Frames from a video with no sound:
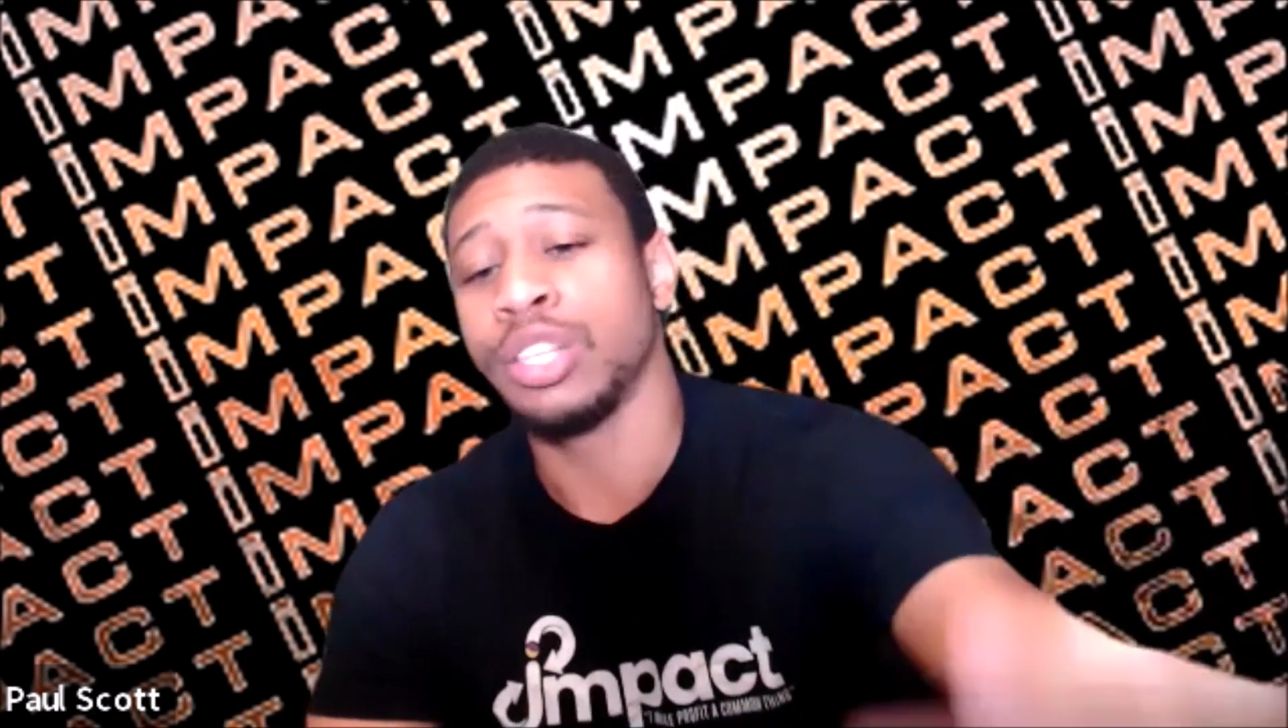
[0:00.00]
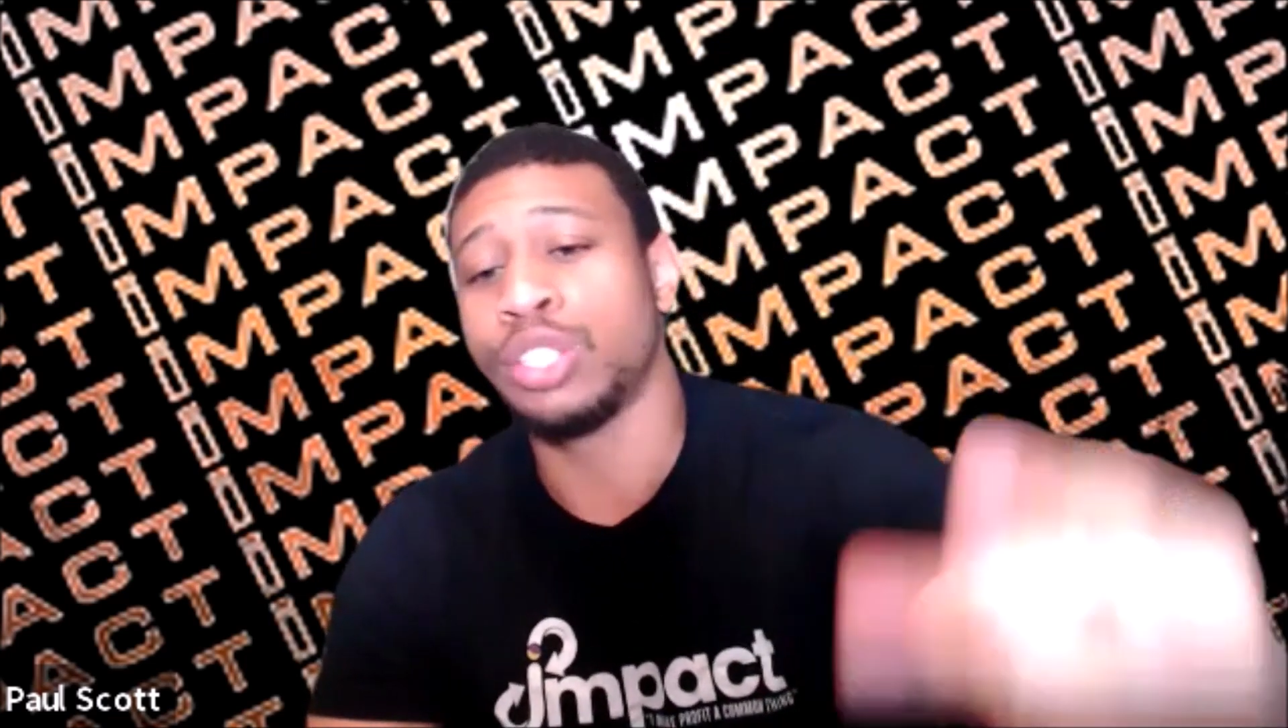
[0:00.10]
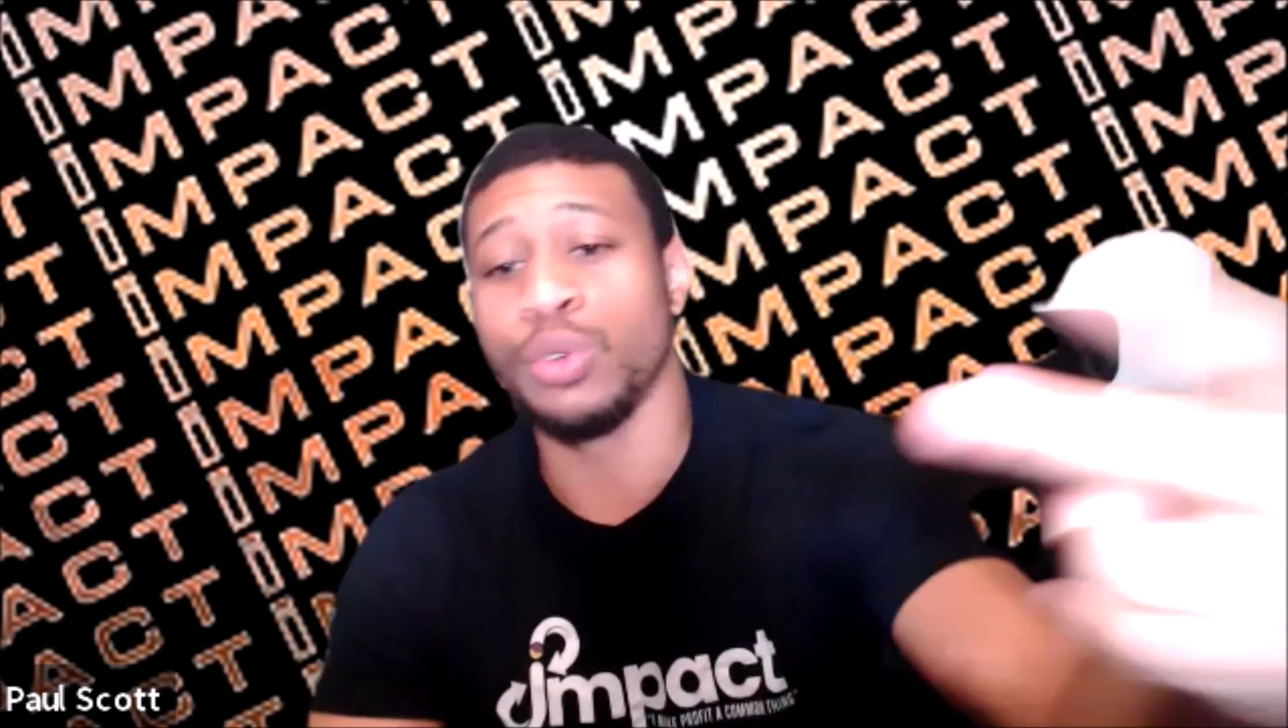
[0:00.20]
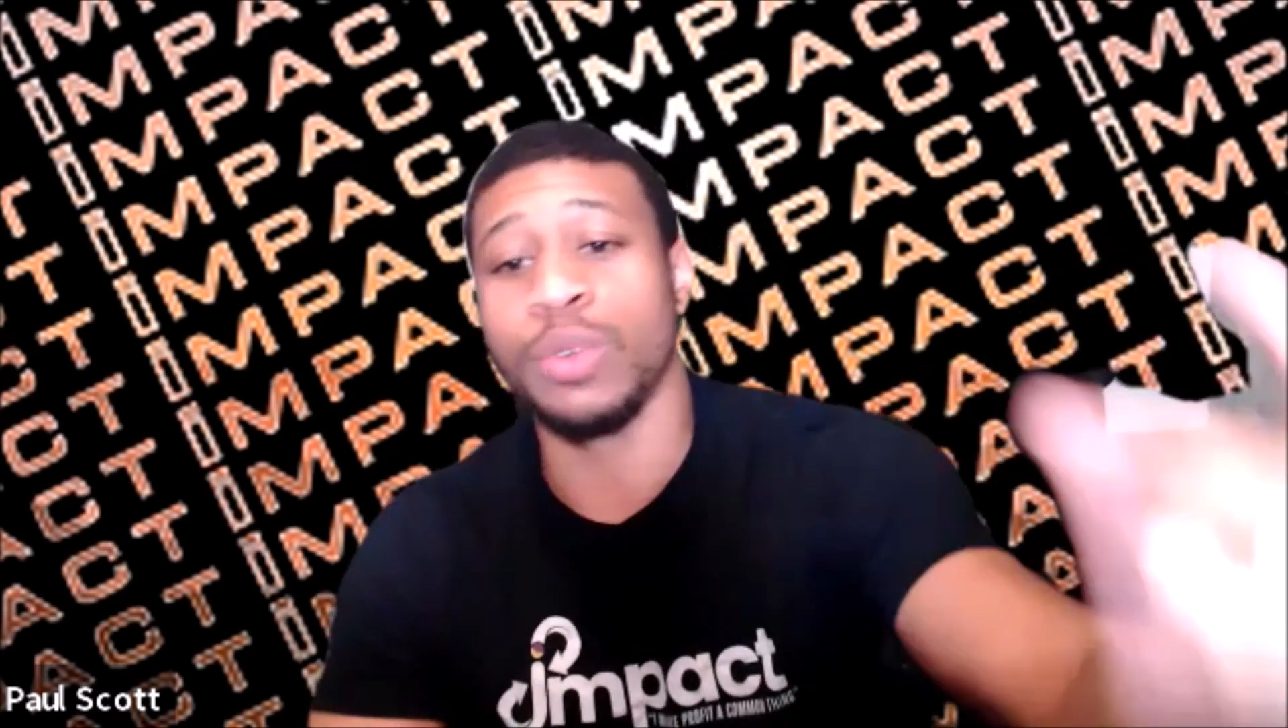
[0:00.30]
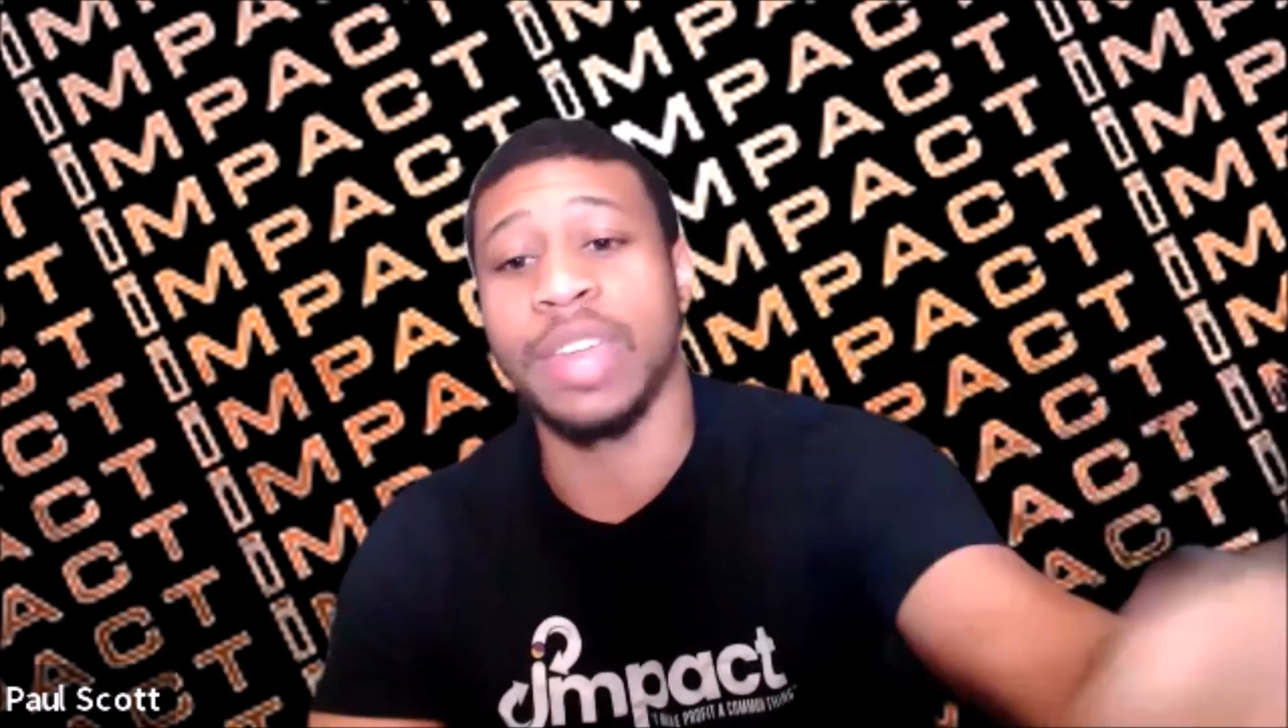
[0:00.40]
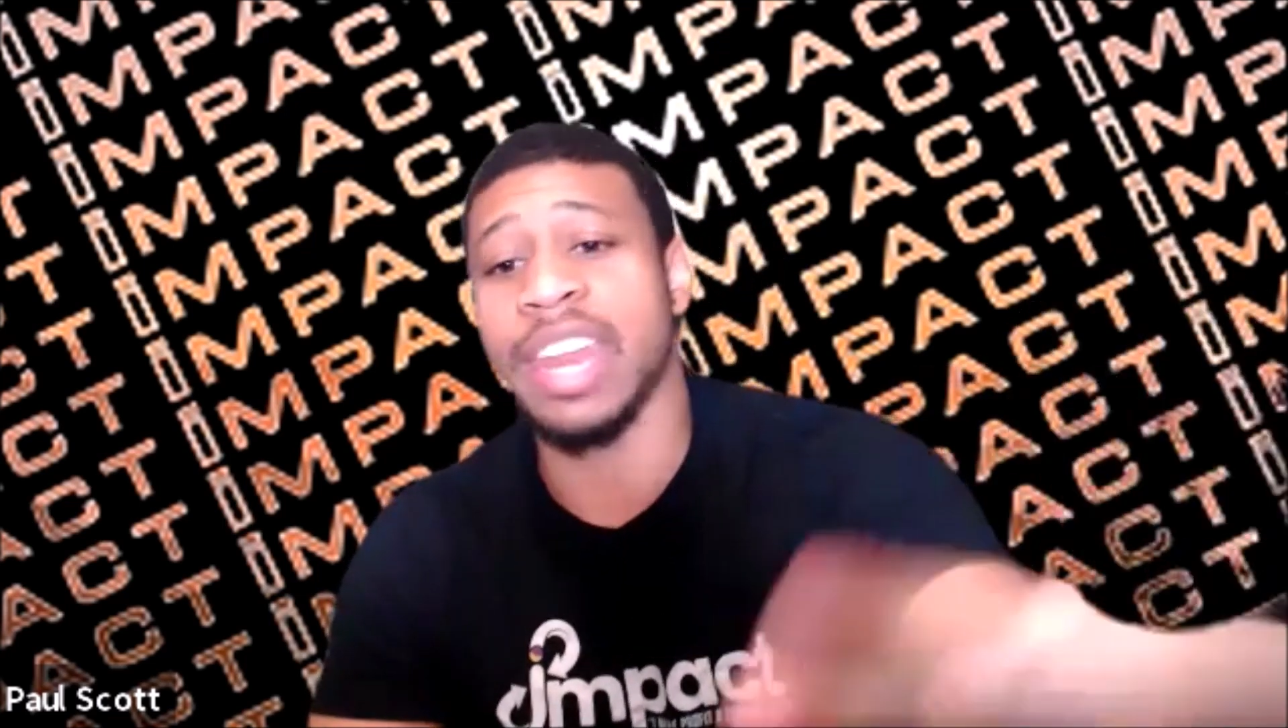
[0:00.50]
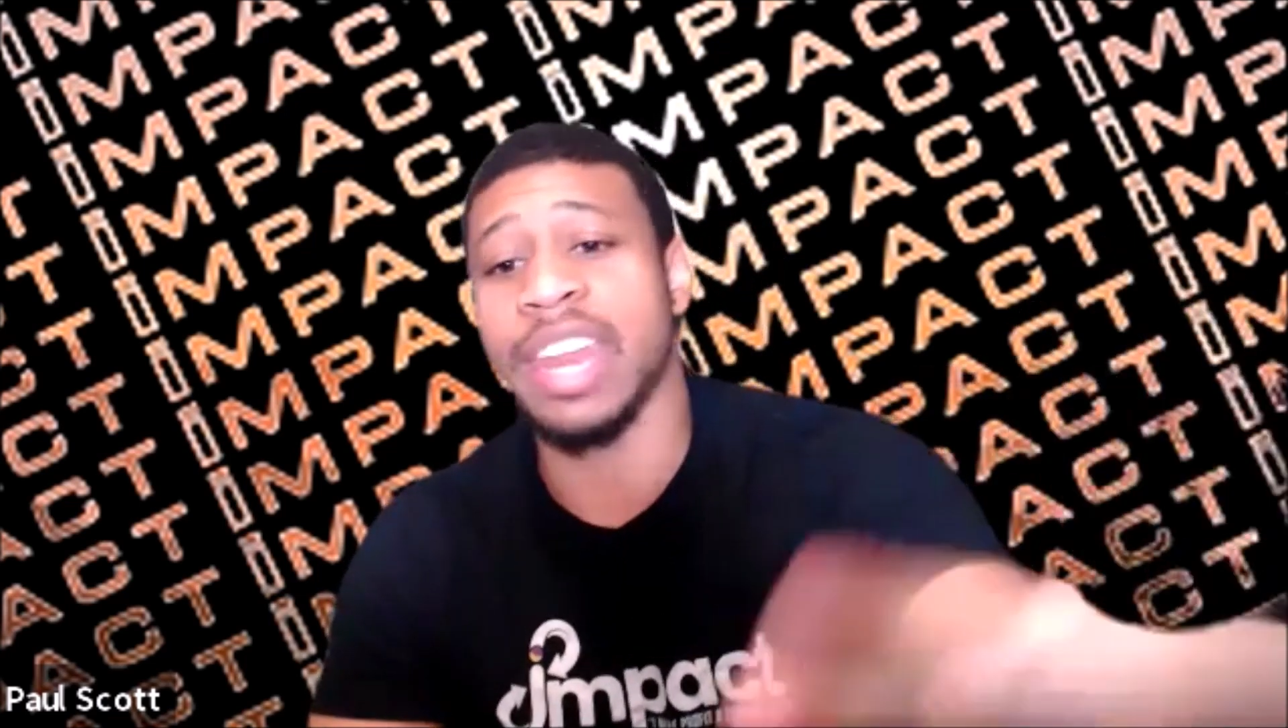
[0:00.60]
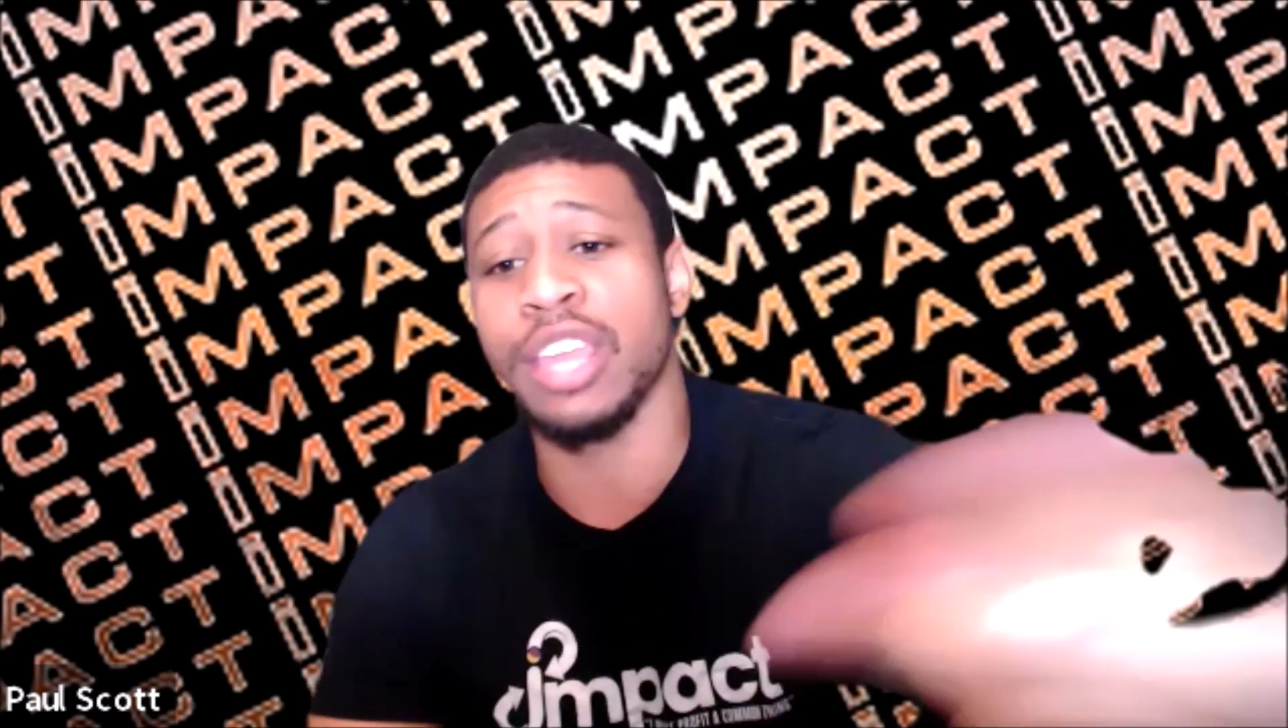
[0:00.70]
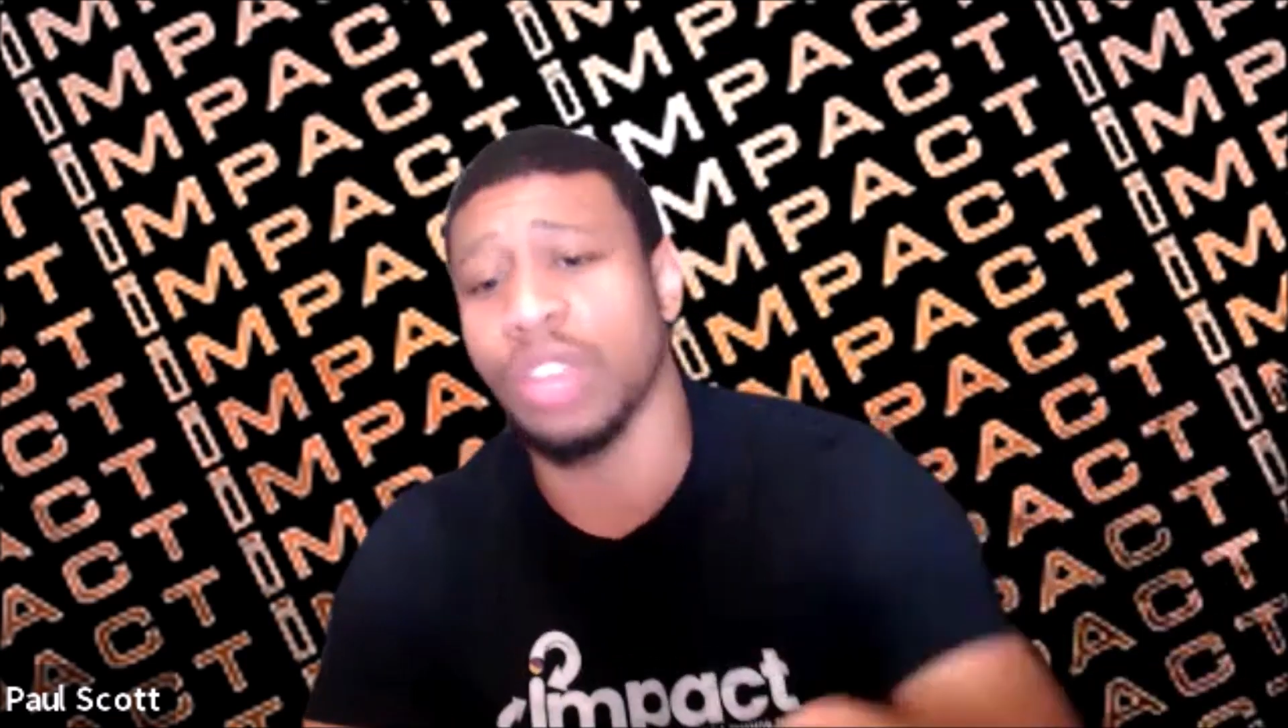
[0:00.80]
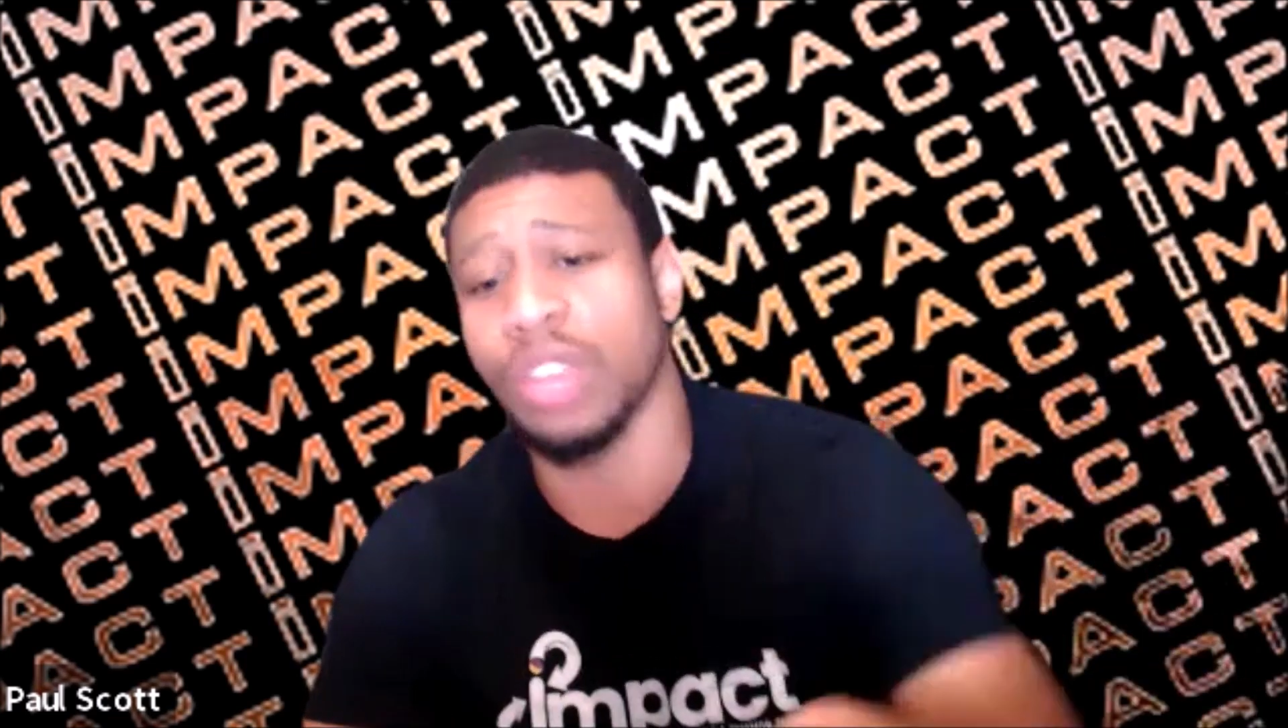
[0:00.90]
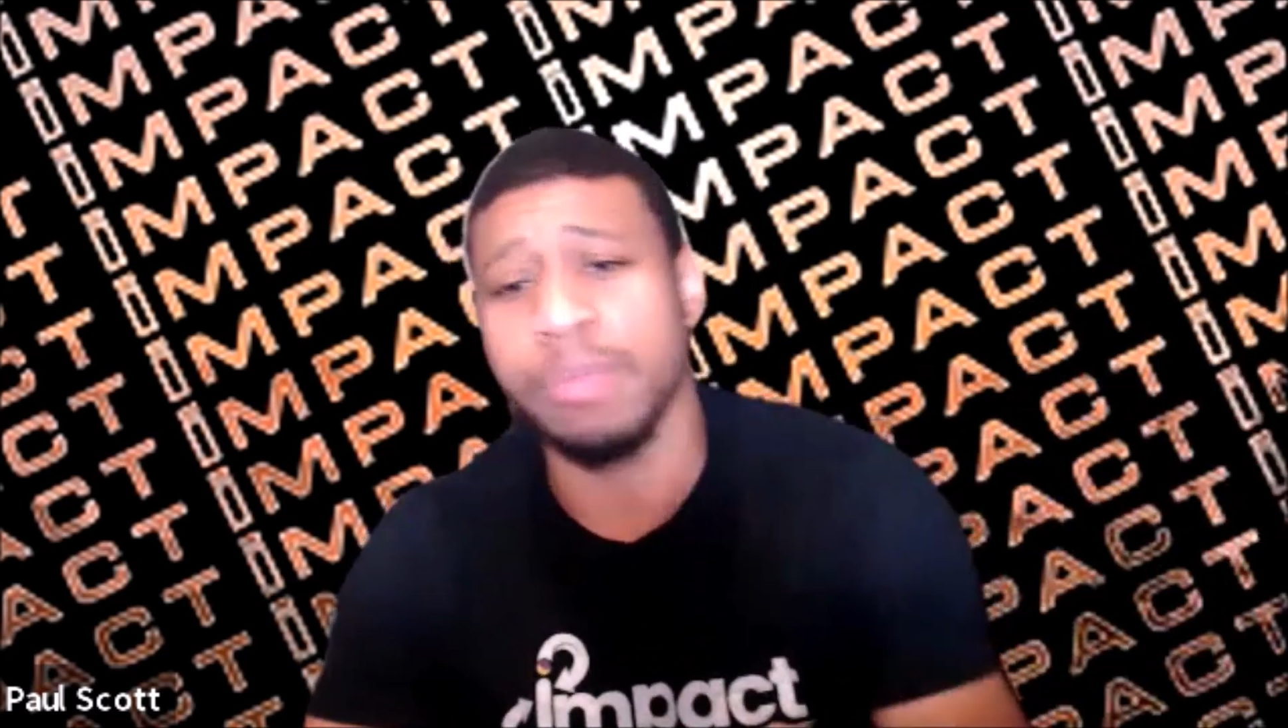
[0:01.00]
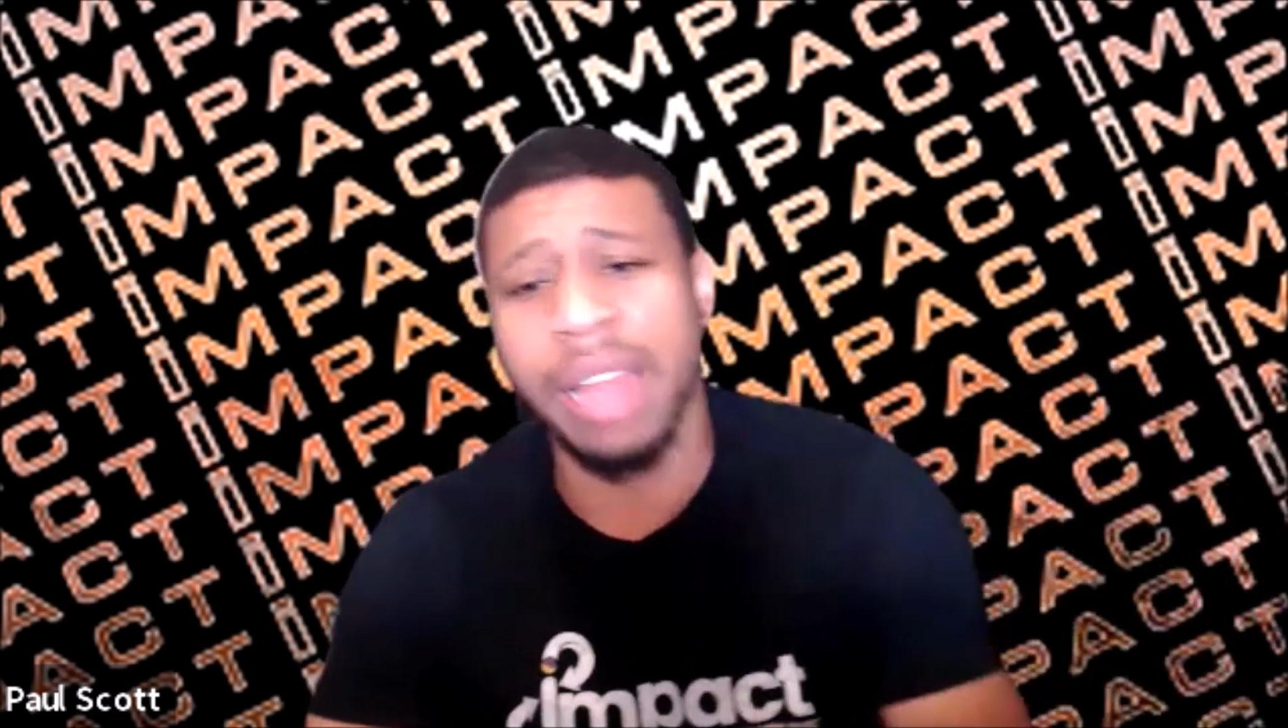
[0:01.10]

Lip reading: to getting your dream